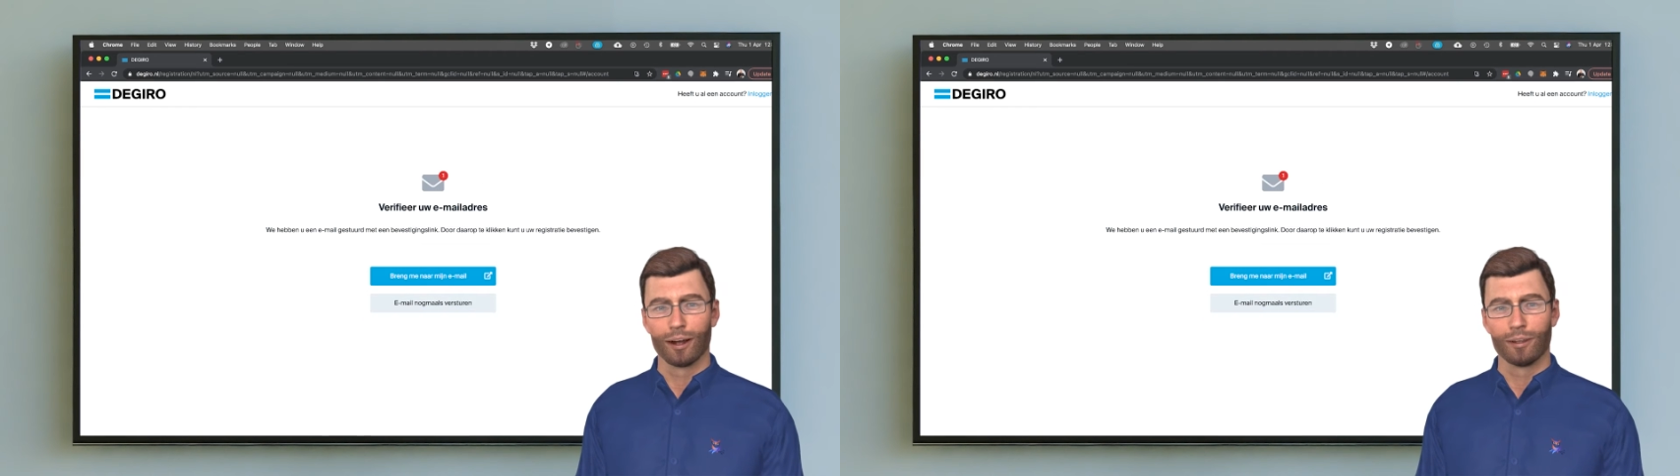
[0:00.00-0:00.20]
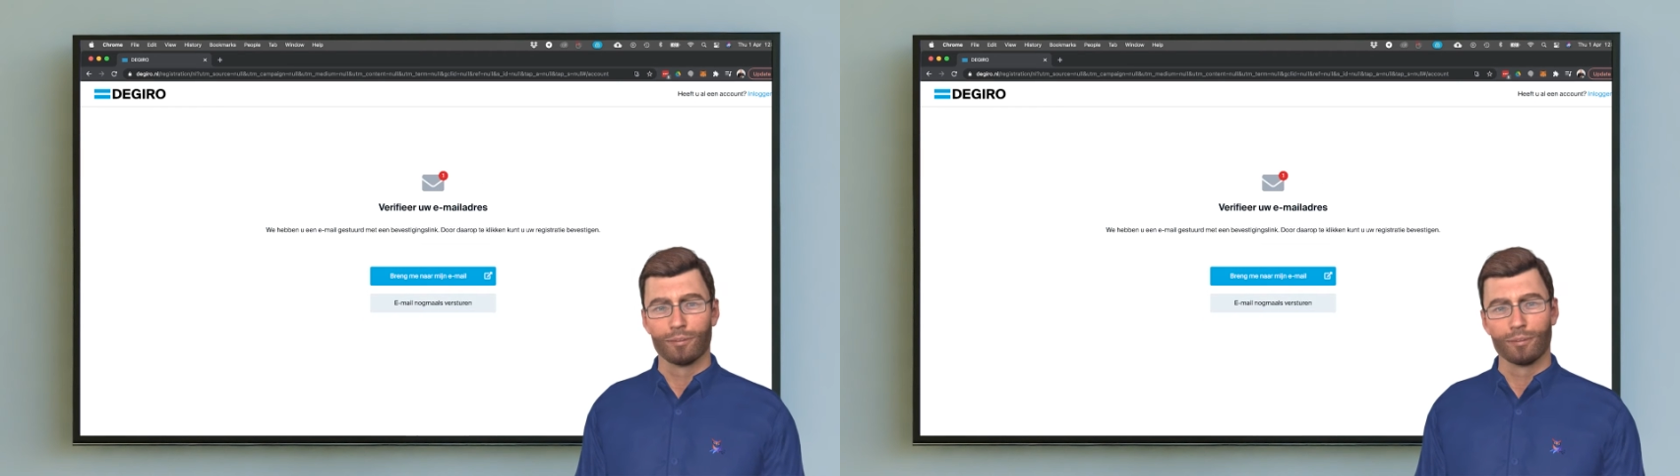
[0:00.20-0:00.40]

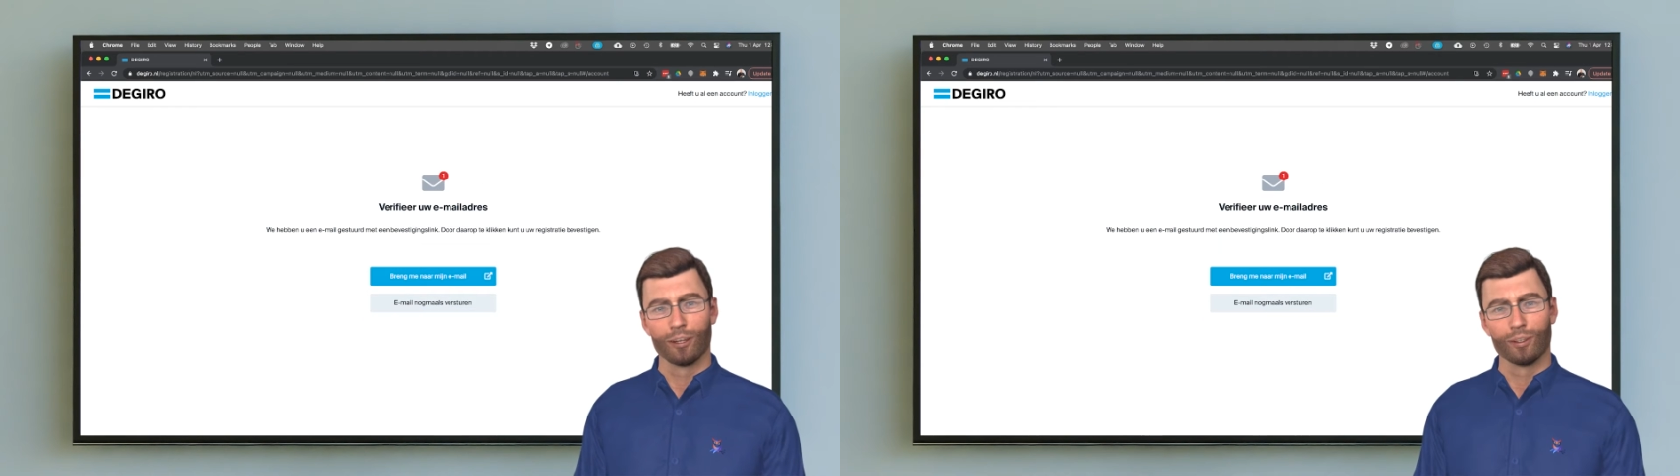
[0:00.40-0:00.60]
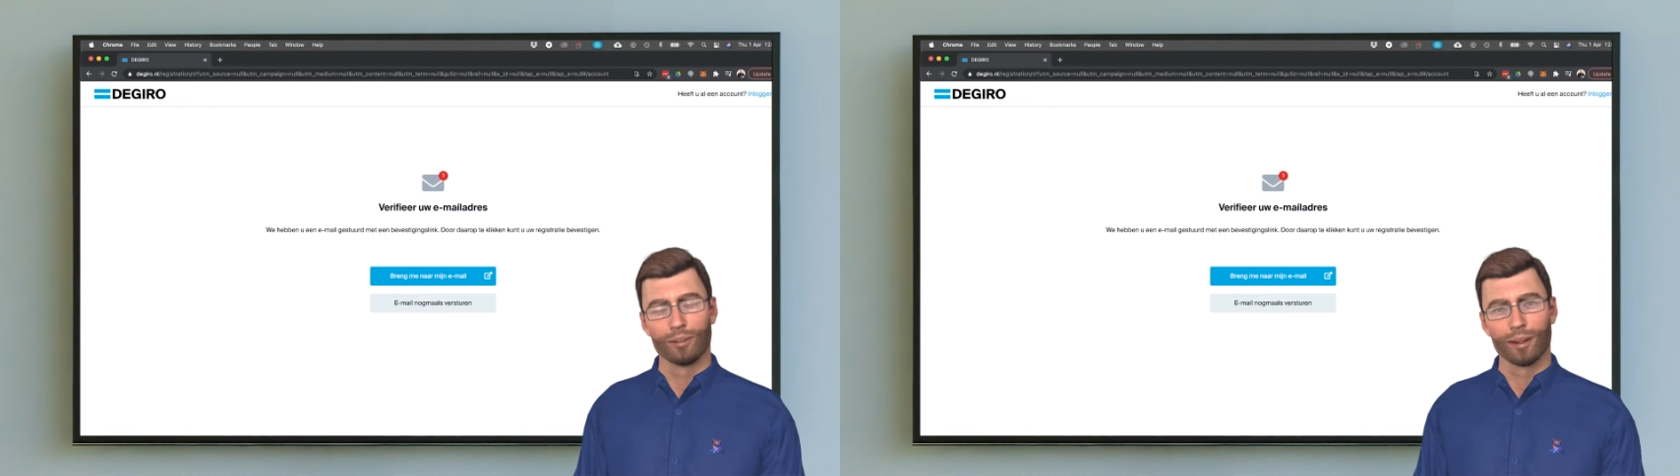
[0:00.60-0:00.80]
email
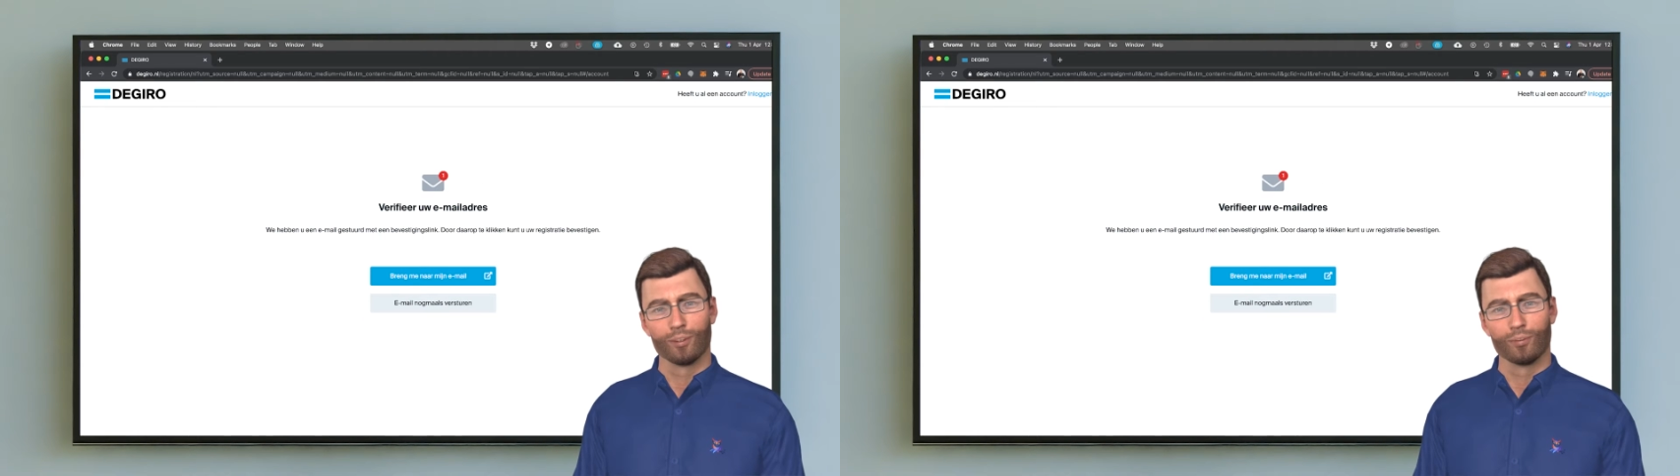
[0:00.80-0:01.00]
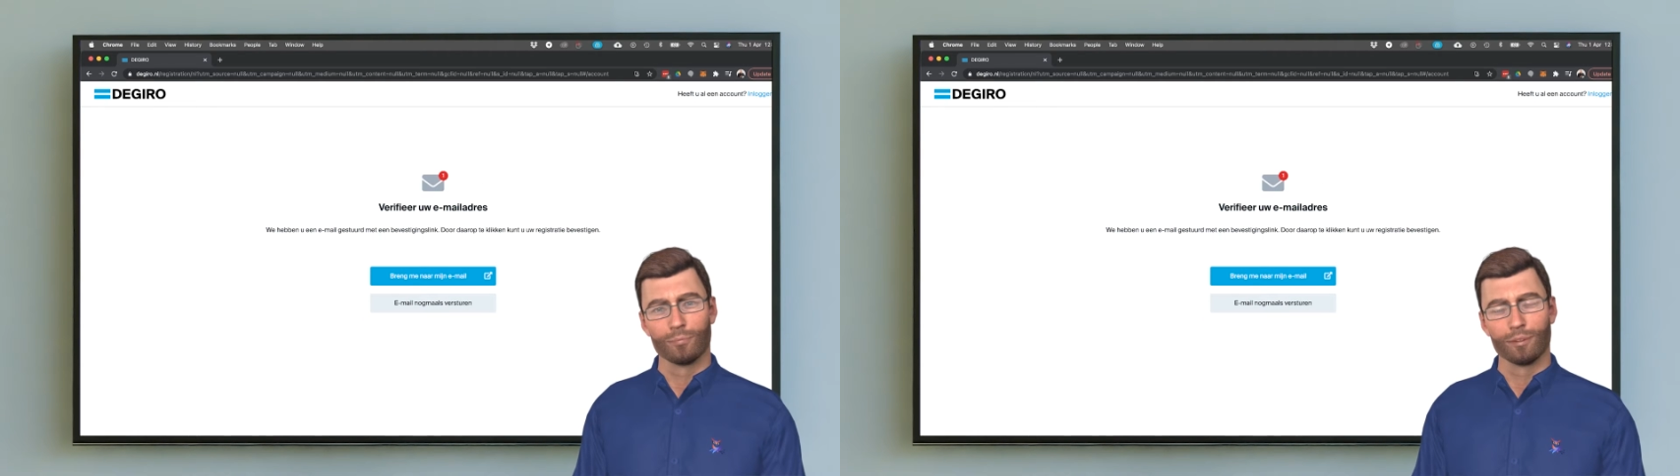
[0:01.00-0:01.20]
address and
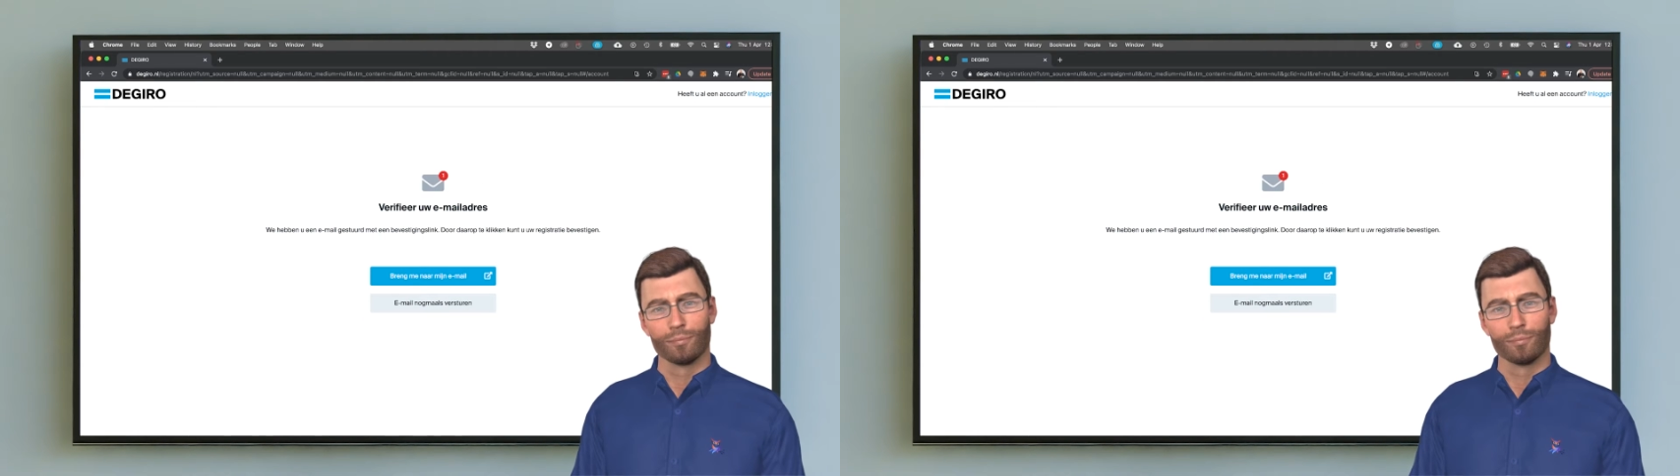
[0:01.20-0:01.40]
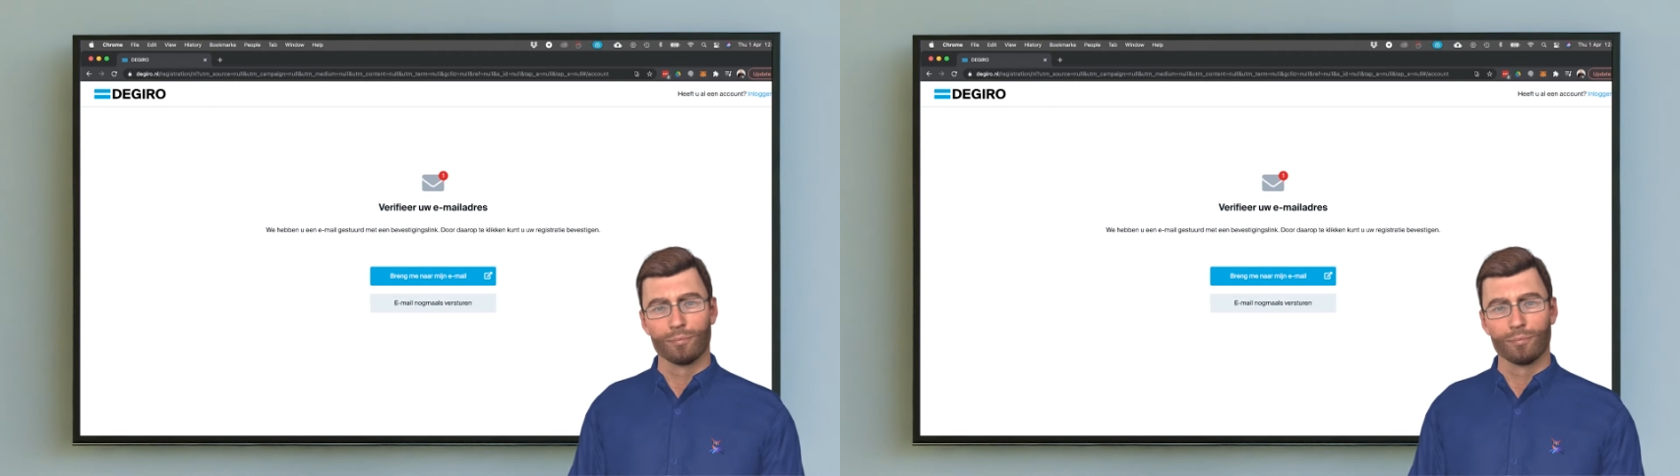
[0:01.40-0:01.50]
password,